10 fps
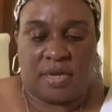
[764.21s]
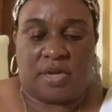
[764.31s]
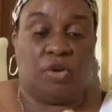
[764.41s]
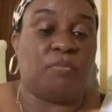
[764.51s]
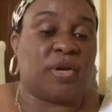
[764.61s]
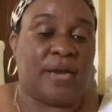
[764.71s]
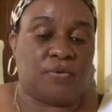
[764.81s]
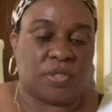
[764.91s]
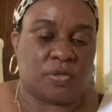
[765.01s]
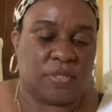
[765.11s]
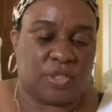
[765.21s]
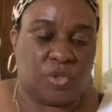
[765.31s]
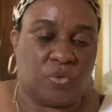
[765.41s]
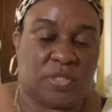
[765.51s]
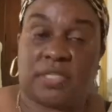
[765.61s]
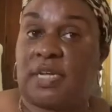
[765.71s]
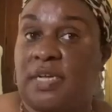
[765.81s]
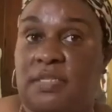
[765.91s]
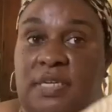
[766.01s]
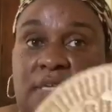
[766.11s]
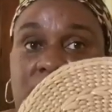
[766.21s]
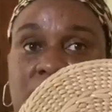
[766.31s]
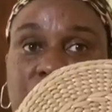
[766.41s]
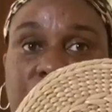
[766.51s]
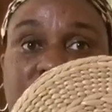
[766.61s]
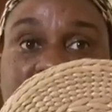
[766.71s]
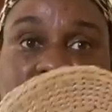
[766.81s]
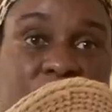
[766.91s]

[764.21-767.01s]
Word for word: you know, but I was going to use it as a tray to